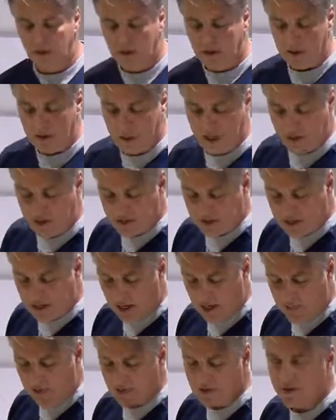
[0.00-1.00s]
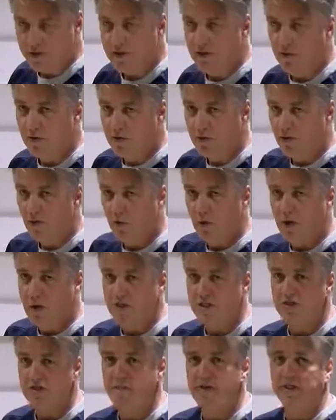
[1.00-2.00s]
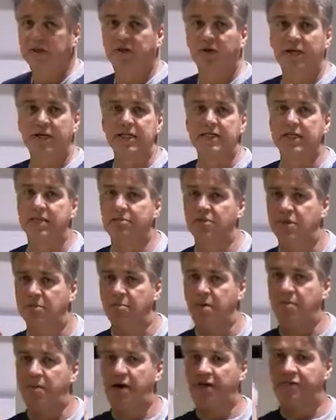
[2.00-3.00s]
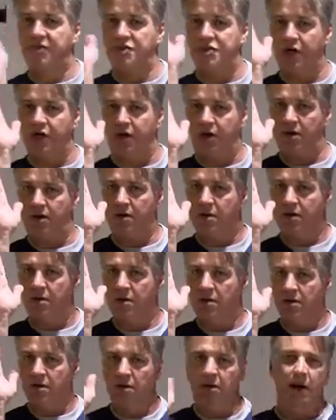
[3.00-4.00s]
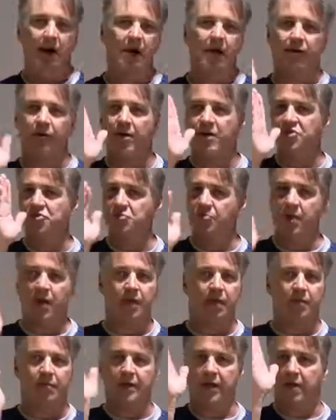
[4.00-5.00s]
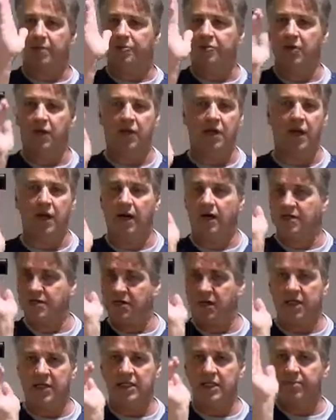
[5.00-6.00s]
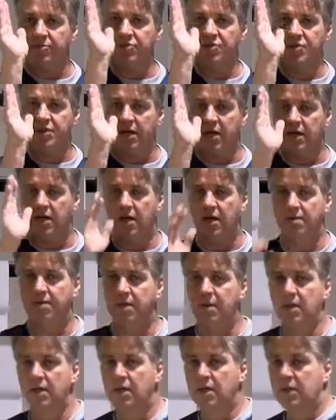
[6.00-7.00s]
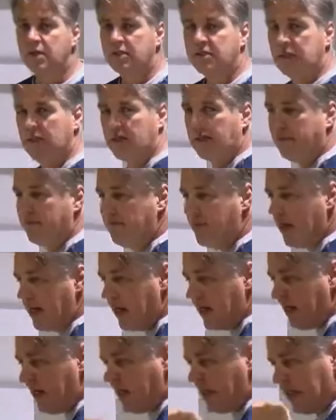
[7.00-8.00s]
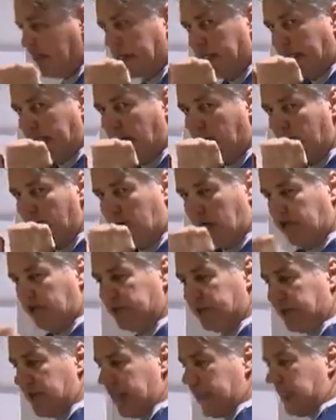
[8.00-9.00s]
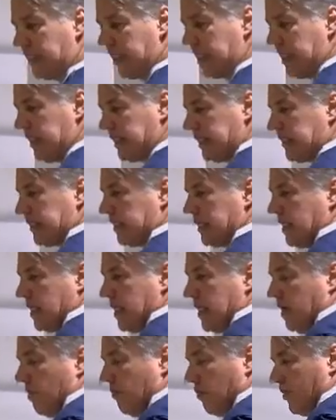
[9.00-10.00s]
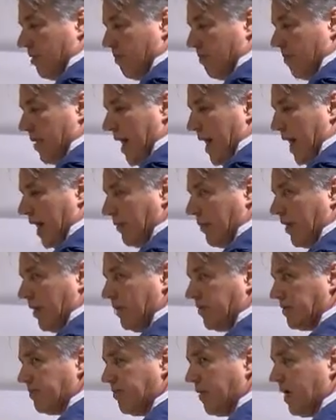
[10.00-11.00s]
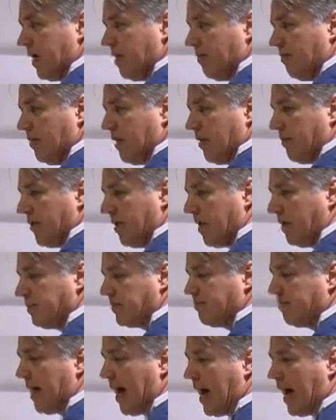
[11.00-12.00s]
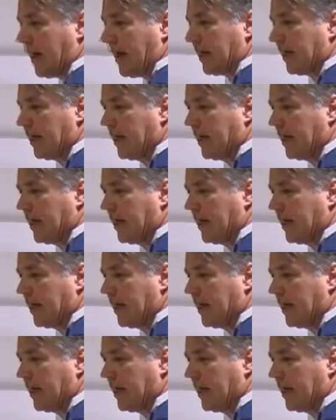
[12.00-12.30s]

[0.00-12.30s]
Yeah, there's a couple things you do. Number one, just make sure anytime you come up out of a chair, out of the restroom, out of the pickup truck, just anytime you stand up, take a minute, take your knuckles like this, where your back becomes butt and butt becomes back.